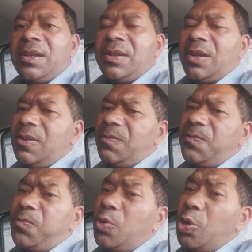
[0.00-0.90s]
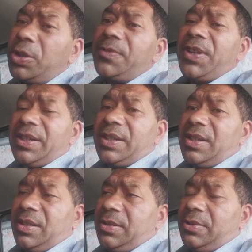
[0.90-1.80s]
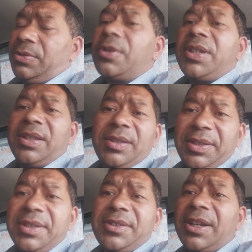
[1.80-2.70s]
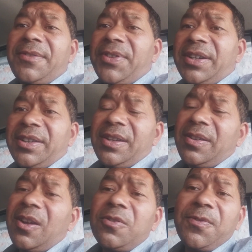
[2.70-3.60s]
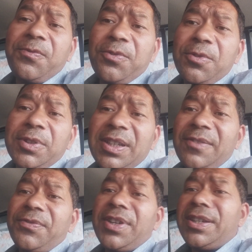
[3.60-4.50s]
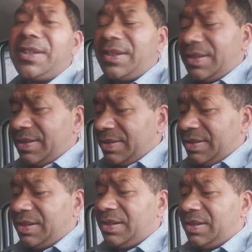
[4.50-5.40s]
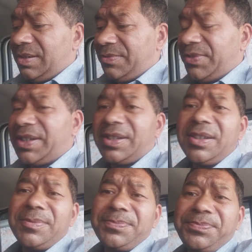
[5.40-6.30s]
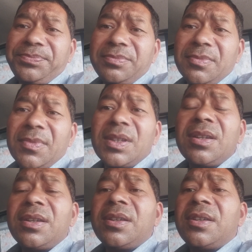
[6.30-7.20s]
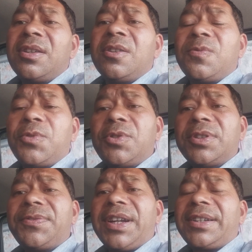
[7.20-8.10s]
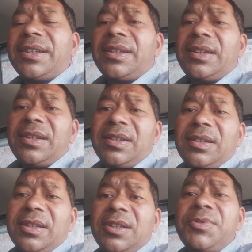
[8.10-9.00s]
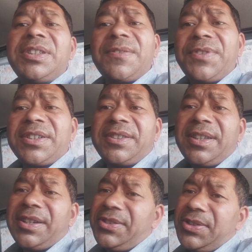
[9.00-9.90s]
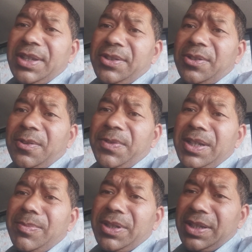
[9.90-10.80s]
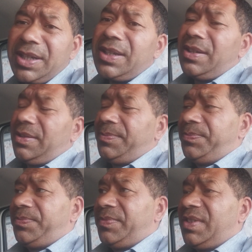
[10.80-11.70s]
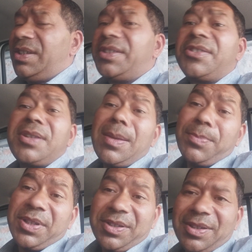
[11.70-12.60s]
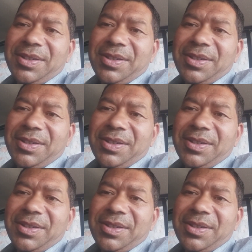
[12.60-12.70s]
Now, fourth factor, sorry, this is third factor. Now, the fourth and final factor. Fourth factor which affects the resistance of any material, it is temperature.